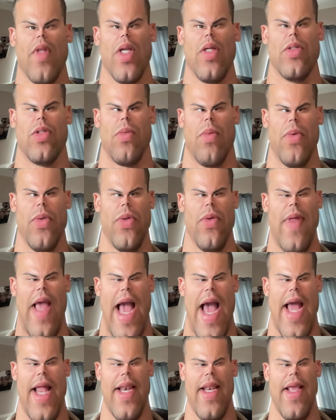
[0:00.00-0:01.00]
So we'll do
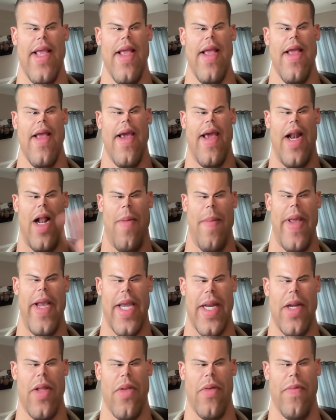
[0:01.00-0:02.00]
that, and I'll make
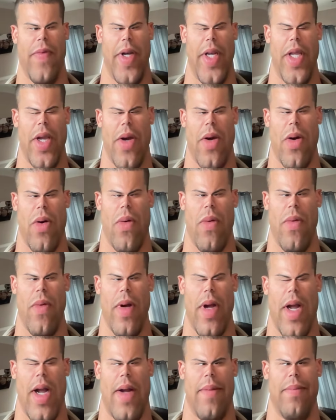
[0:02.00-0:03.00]
another video
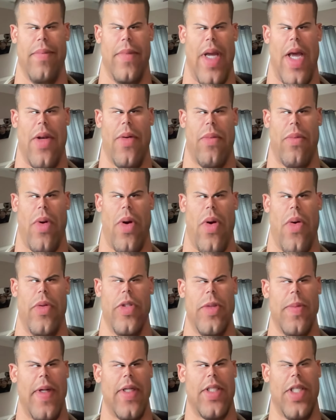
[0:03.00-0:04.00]
down the road,
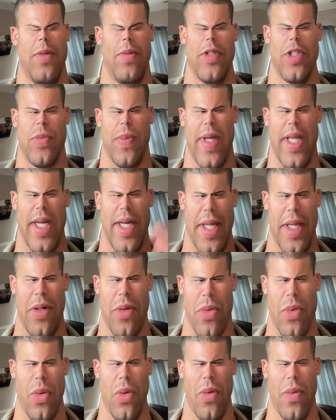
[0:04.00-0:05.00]
especially once we get an
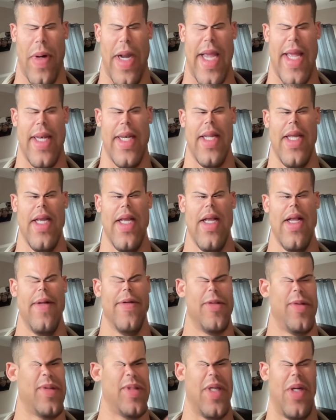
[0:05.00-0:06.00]
intercooler in,
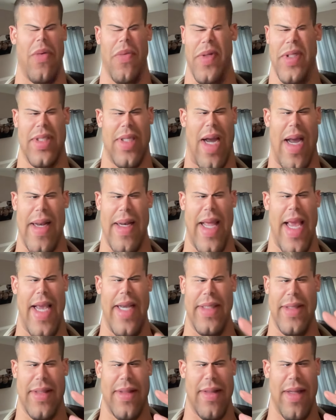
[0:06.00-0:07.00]
especially on these hot
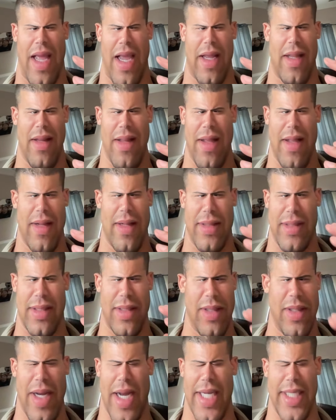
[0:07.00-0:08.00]
days. Like, this,
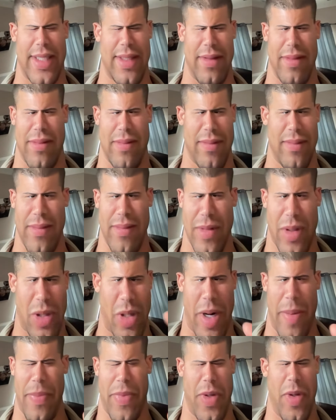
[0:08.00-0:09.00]
you guys
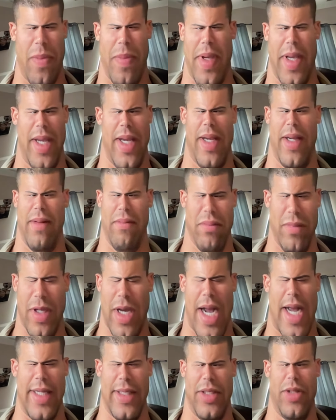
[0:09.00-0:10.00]
are MQB
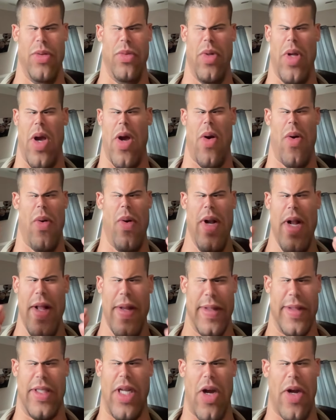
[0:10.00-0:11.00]
guys, you know,
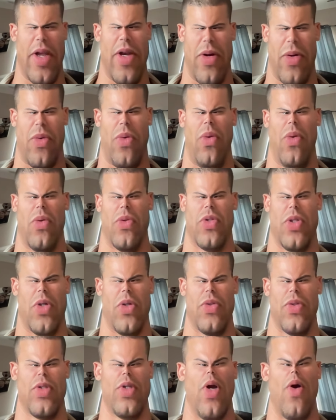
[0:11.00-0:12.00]
stock intercoolers
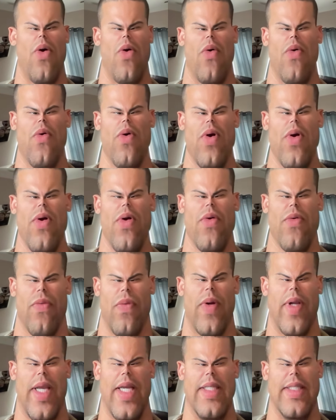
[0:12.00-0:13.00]
are so
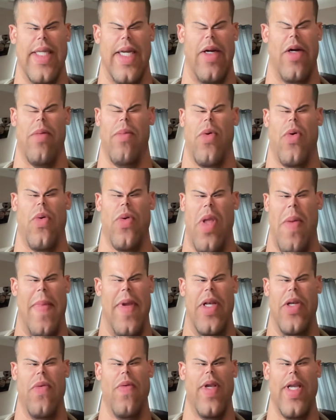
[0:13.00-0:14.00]
freaking terrible. I
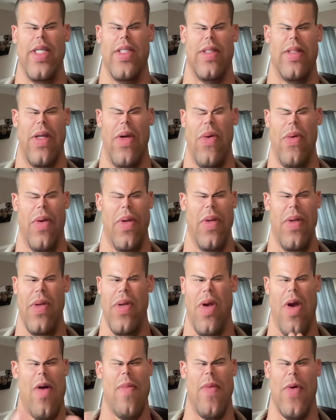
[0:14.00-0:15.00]
mean, you heat soak
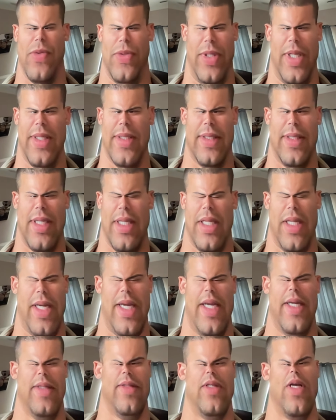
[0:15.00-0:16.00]
almost
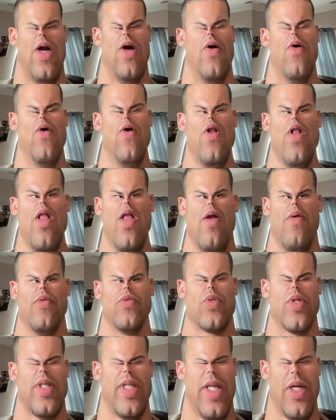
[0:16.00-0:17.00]
instantly. So once
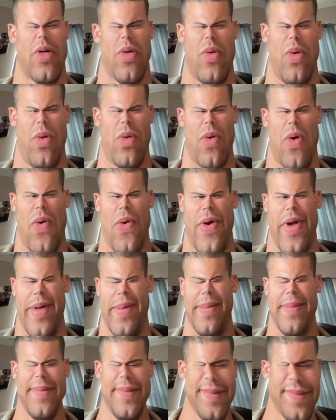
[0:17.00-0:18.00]
we get the intercooler
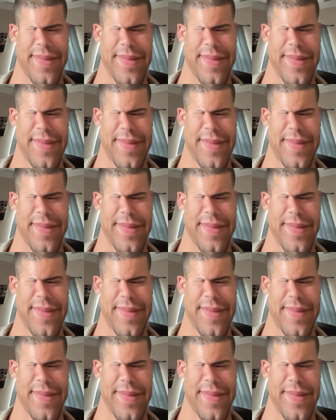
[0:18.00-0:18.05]
on,